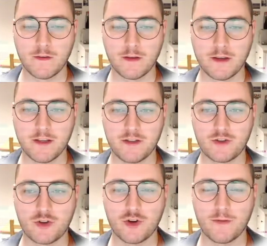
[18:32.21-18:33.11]
In
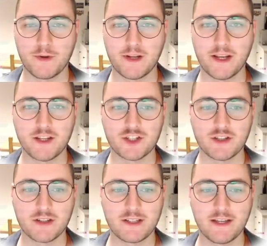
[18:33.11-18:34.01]

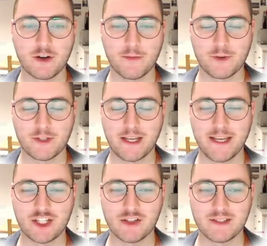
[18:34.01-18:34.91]
combination, the
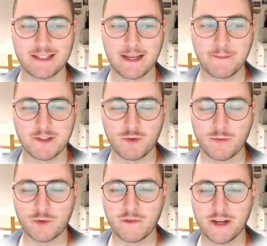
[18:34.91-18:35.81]
computational steps will
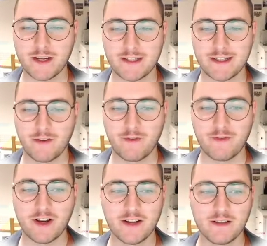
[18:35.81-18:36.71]
provide a
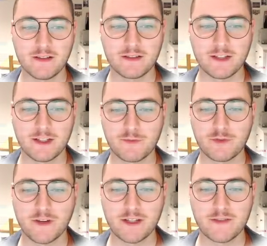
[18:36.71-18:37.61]
file that
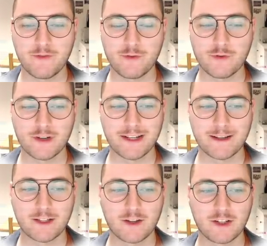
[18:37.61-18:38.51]
provides for
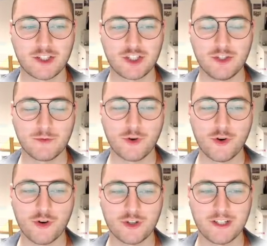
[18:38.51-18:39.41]
genome
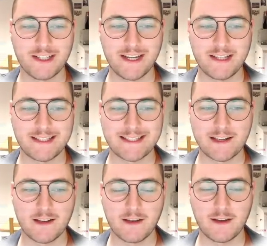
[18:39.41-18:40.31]
coordinates
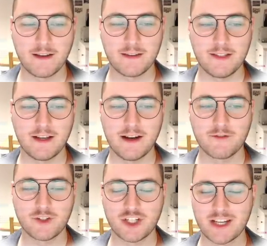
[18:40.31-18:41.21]
the
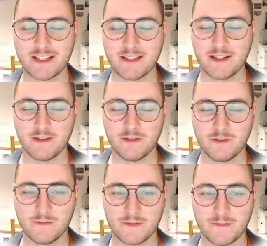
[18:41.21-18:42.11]
coverage signal.
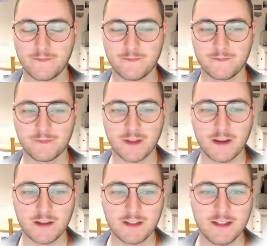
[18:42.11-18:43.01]

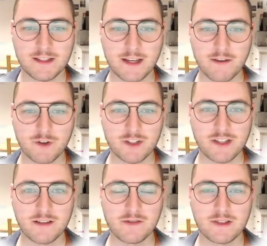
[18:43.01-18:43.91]
These coverage
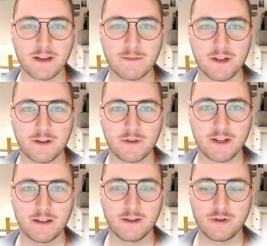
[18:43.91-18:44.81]
signals can be
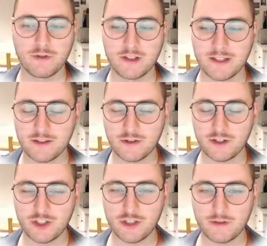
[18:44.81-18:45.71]
directly loaded into the
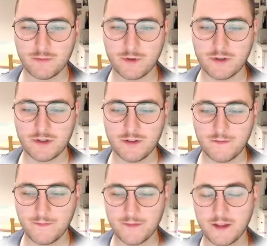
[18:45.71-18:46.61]
Genome browser.
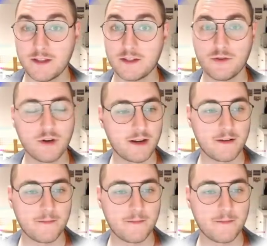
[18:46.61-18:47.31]
Let's do that.